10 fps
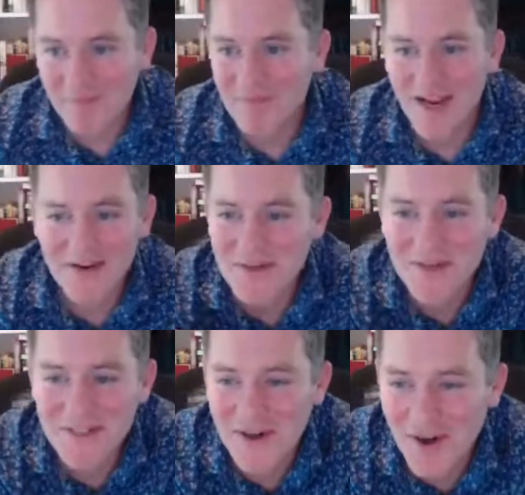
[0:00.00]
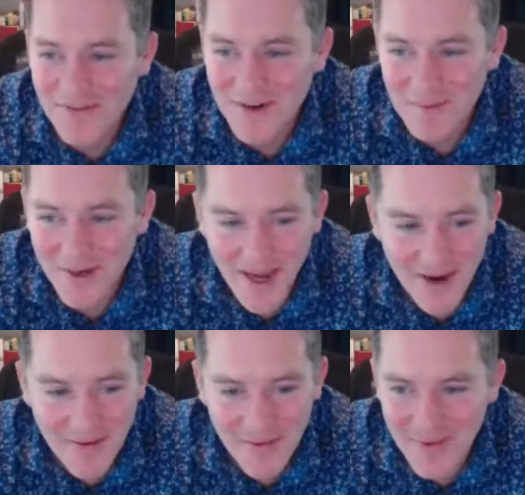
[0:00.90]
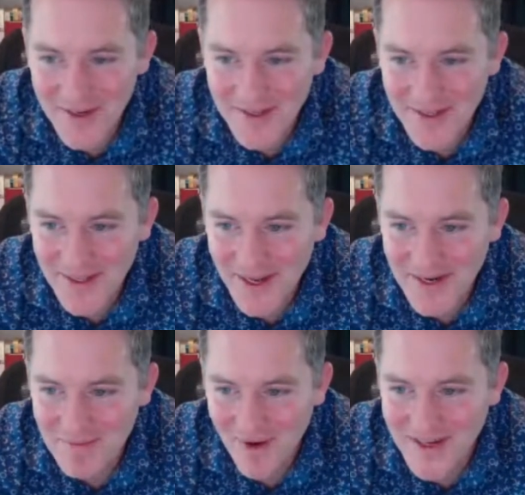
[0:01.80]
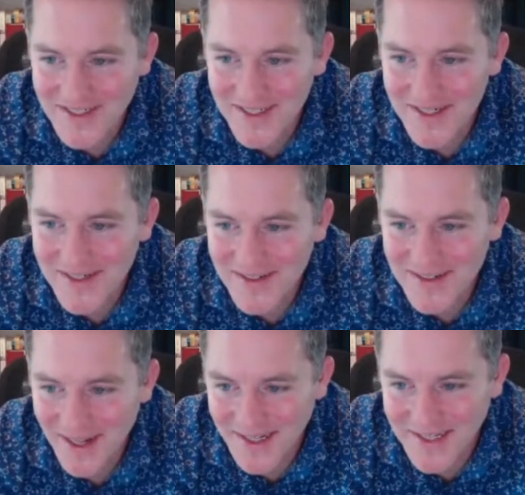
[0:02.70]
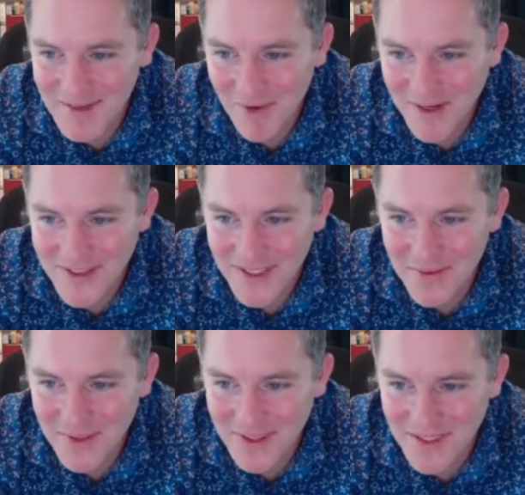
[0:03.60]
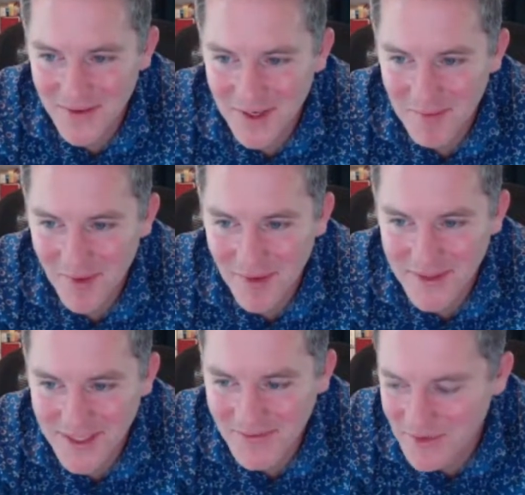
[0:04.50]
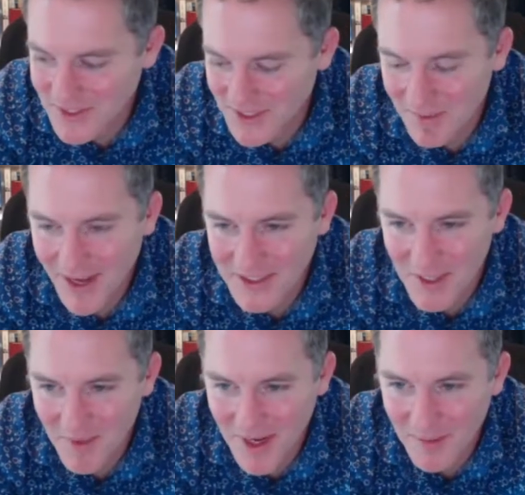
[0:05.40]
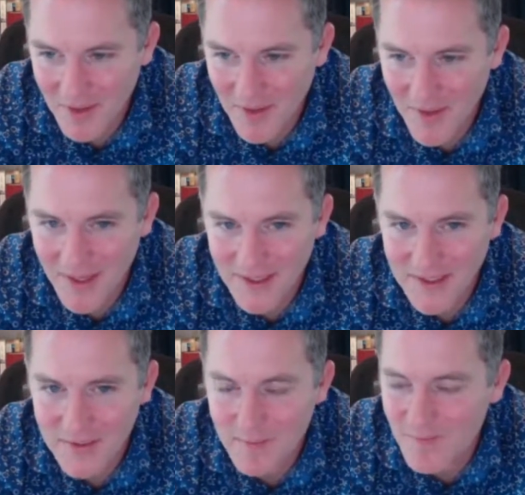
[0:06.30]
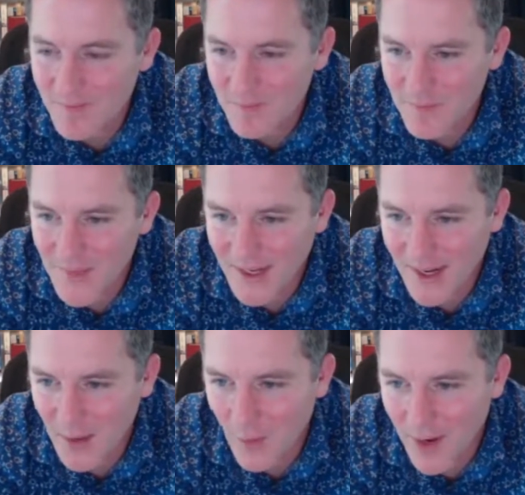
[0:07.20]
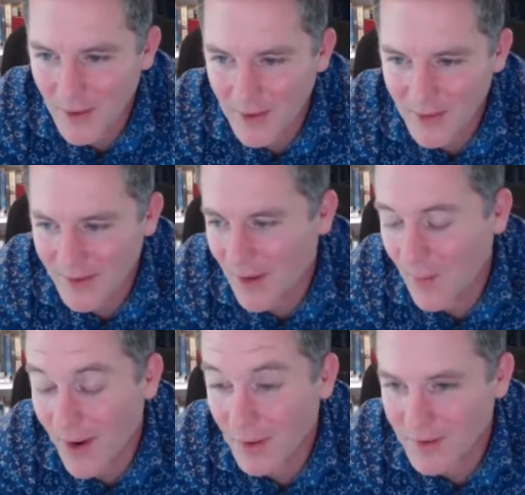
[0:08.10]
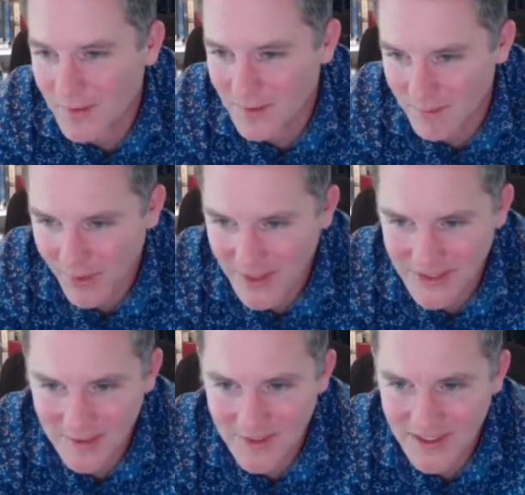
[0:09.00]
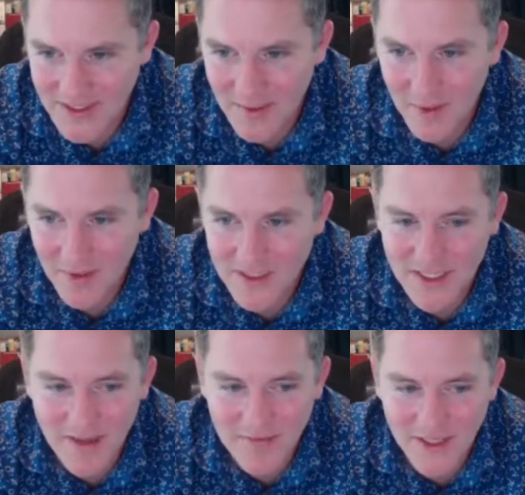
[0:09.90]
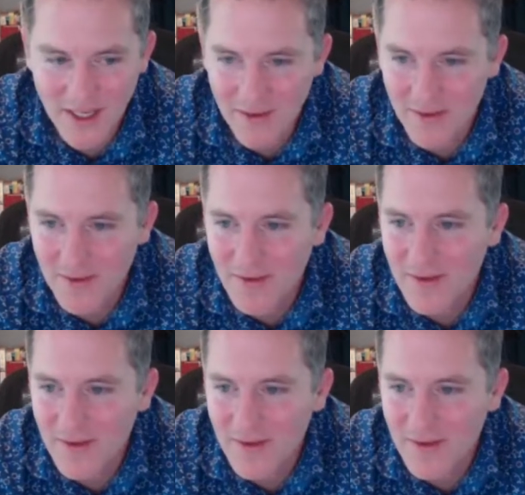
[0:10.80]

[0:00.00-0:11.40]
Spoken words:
I don't use it often, but I really like brazing, like TIG brazing with the silicon bronze. I've used it to patch up a couple of things and like not weld, but braze some dissimilar stuff together.